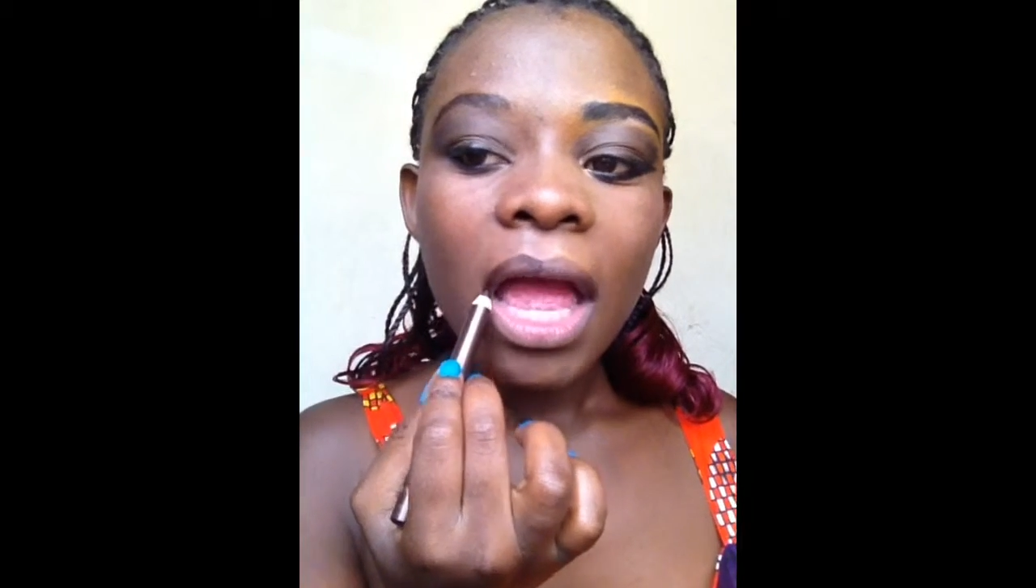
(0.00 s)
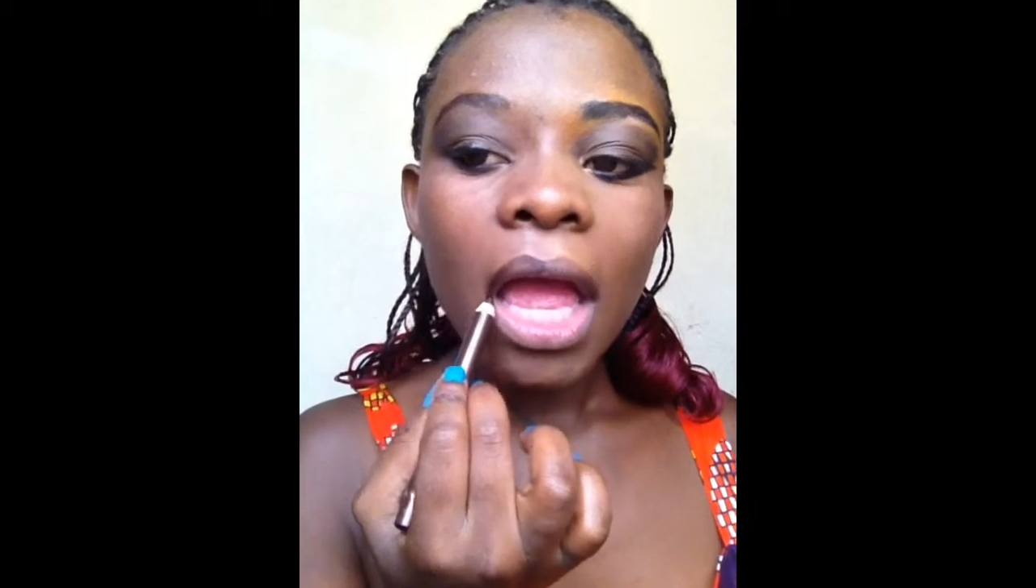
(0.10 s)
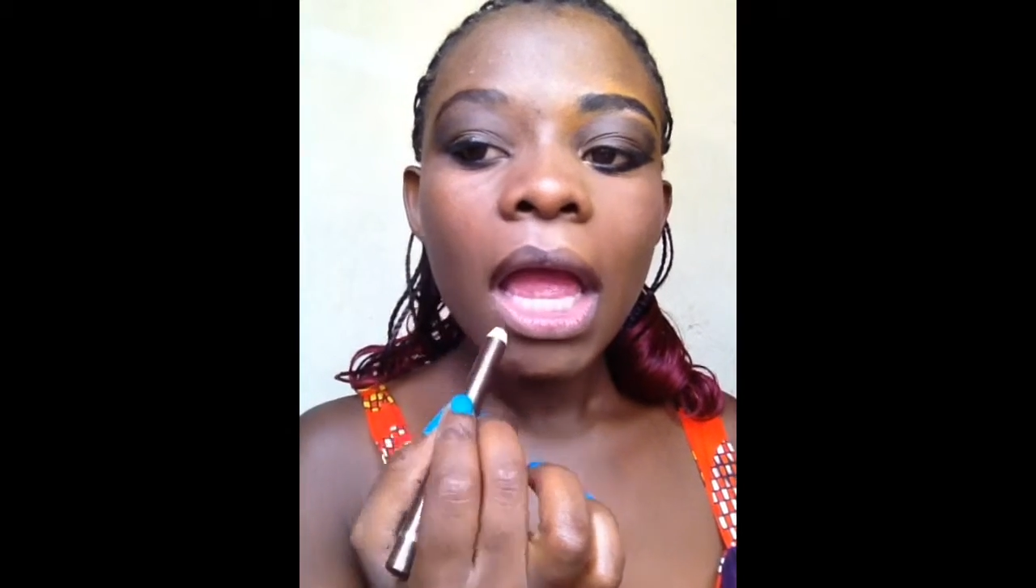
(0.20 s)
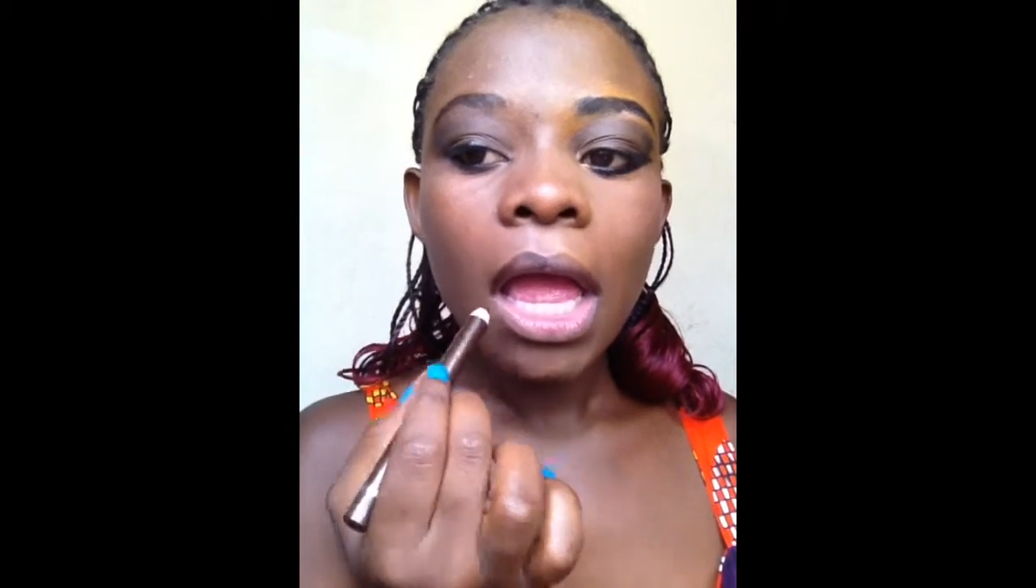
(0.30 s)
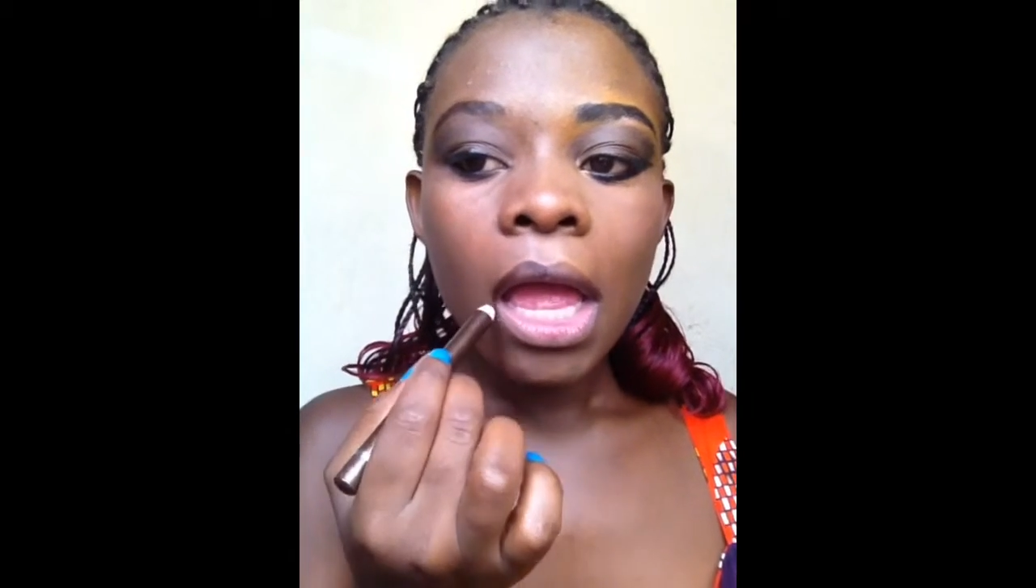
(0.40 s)
my
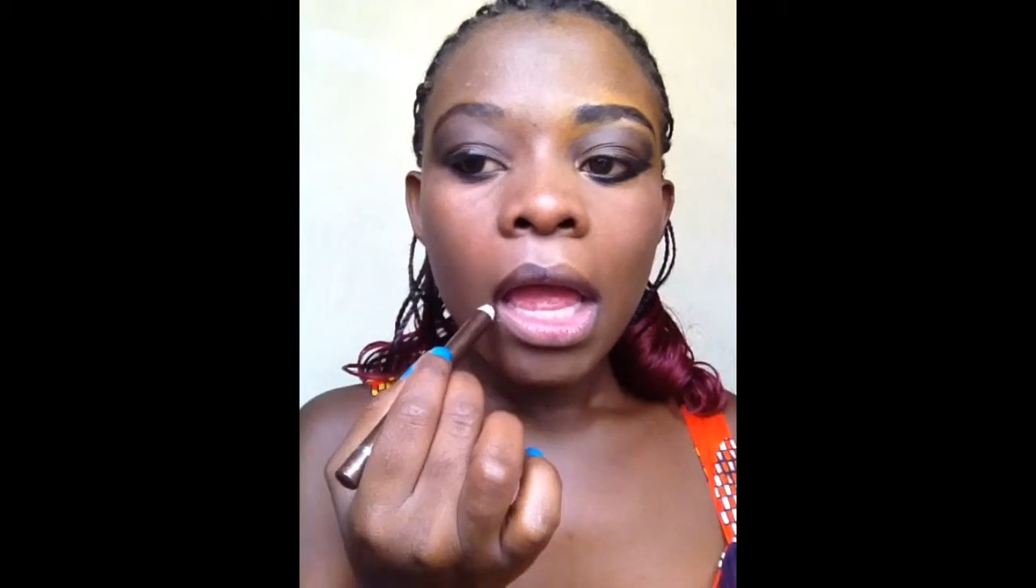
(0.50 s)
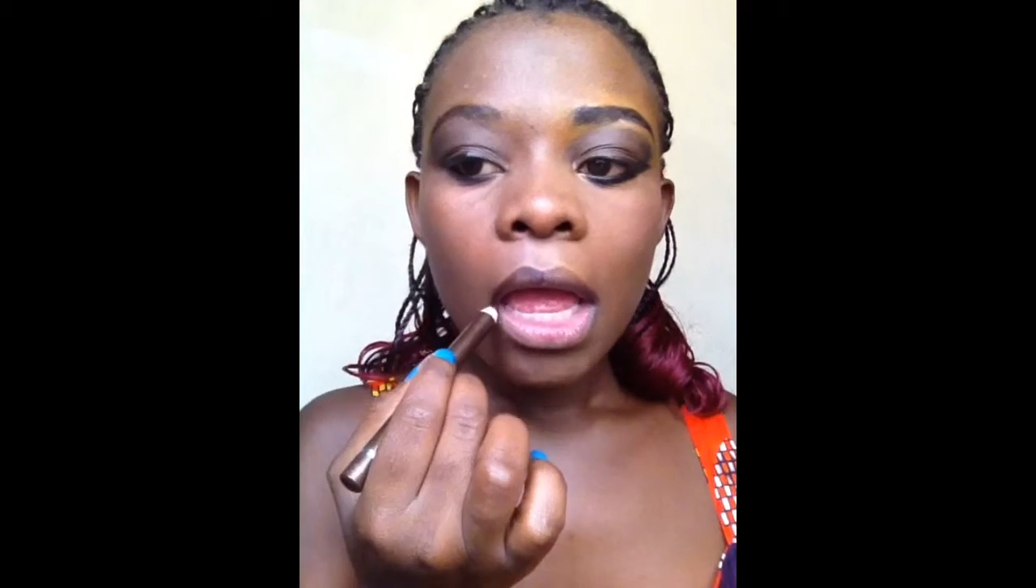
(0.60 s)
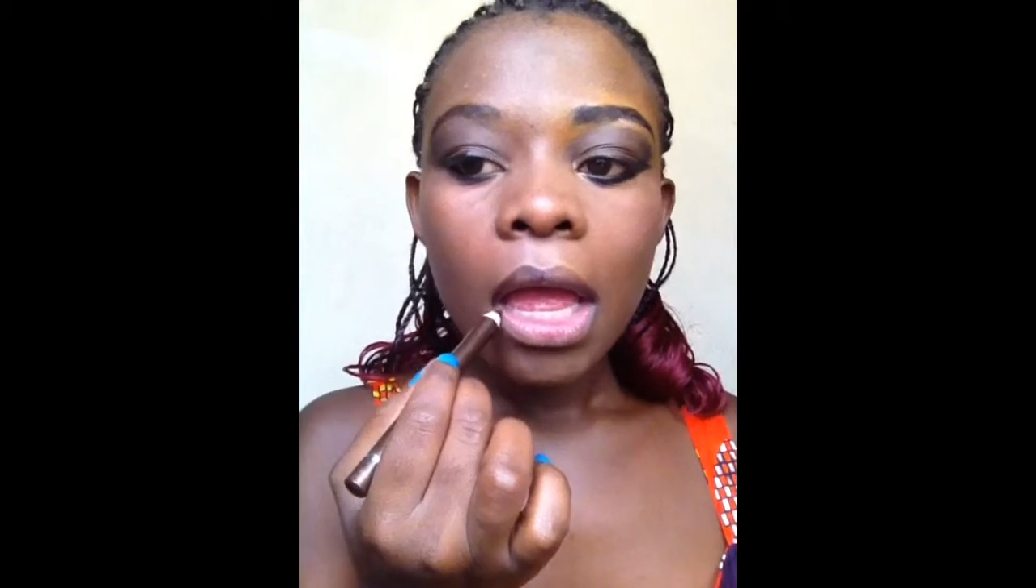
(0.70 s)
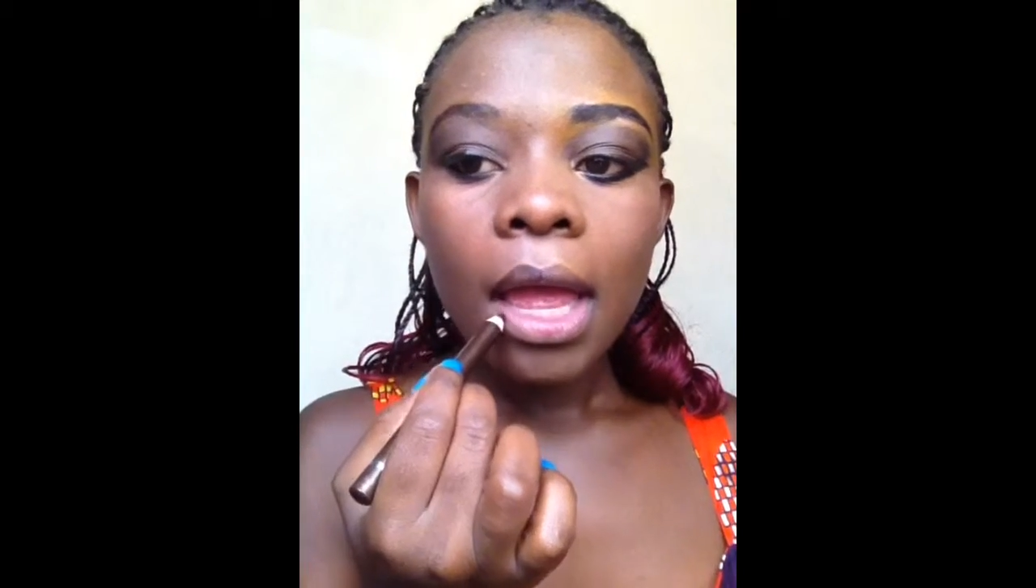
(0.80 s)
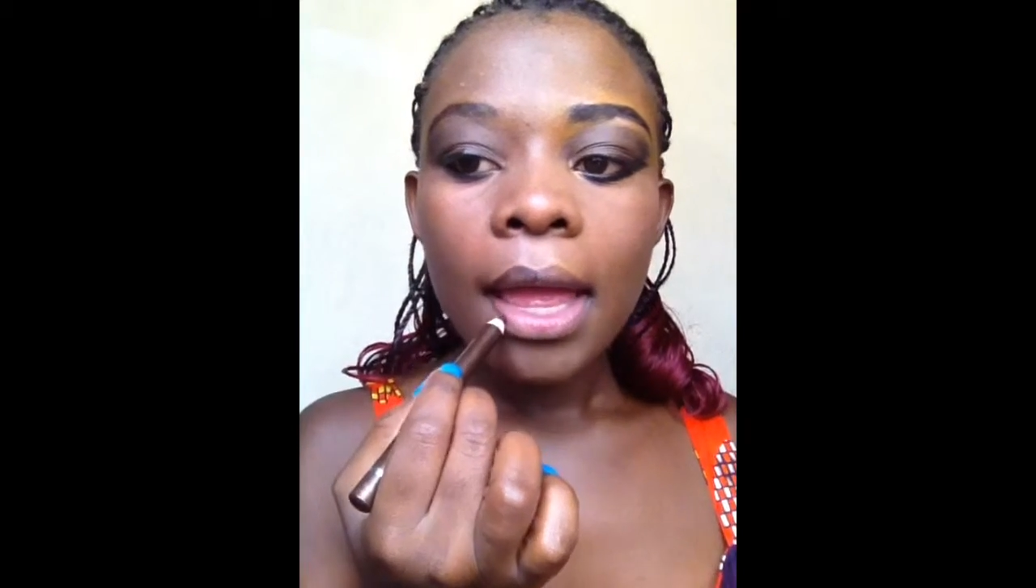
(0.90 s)
lips
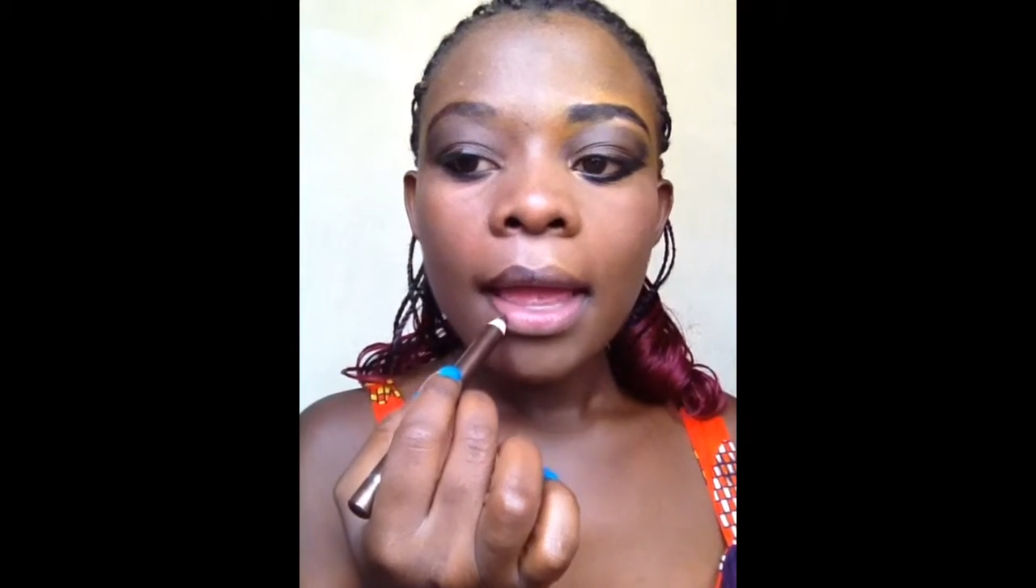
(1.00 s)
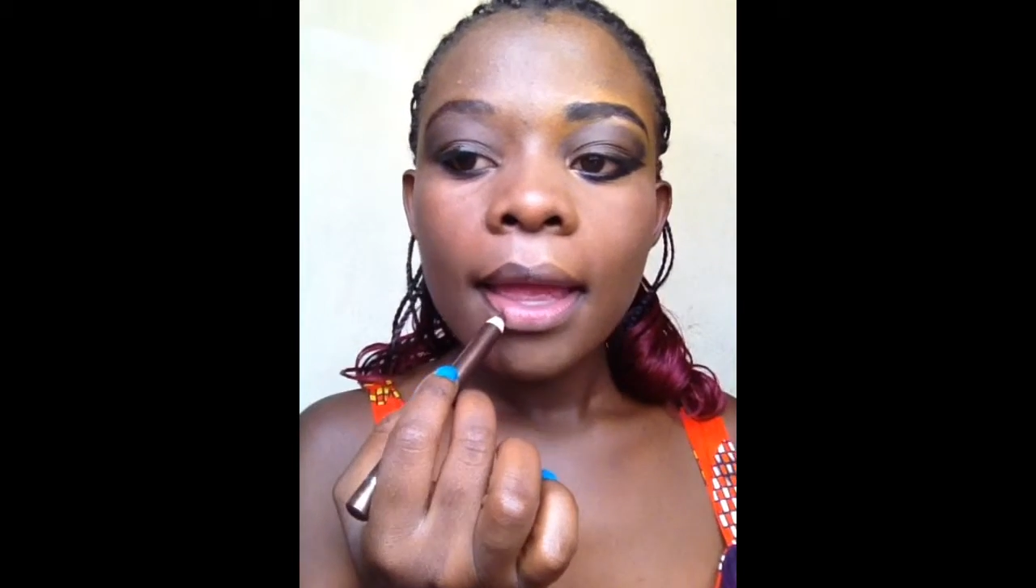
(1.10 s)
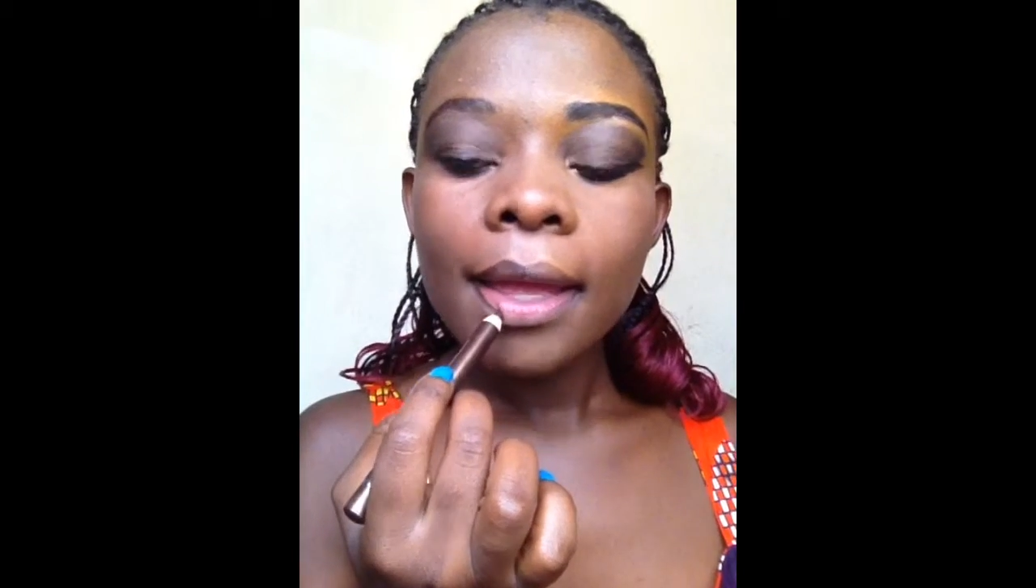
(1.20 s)
using